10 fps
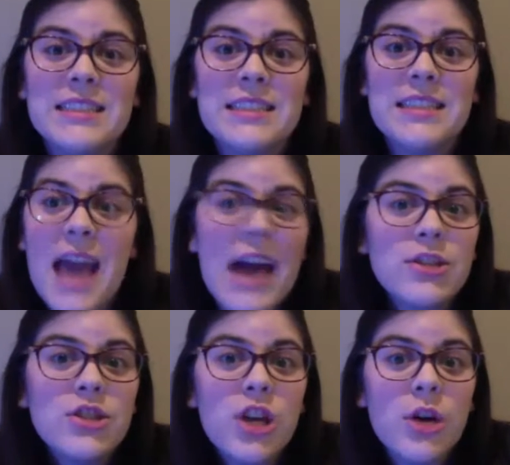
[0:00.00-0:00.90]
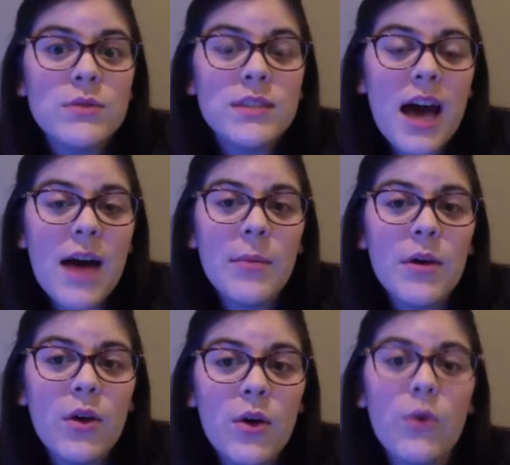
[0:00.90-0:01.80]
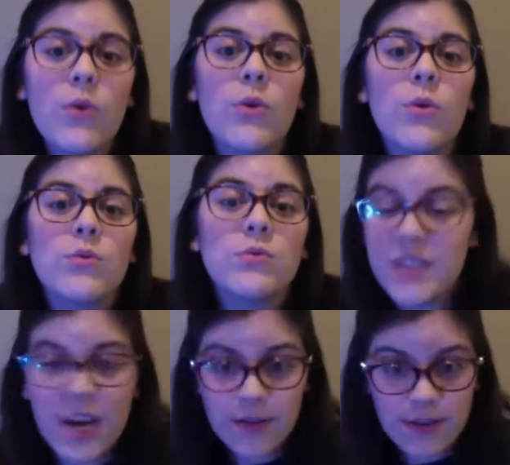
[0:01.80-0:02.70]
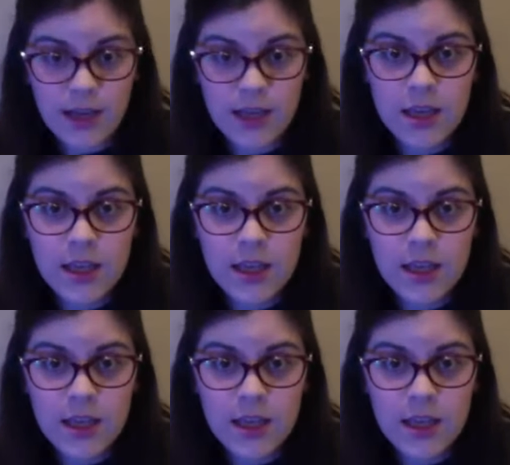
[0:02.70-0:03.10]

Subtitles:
dad shows up, who's terrifying.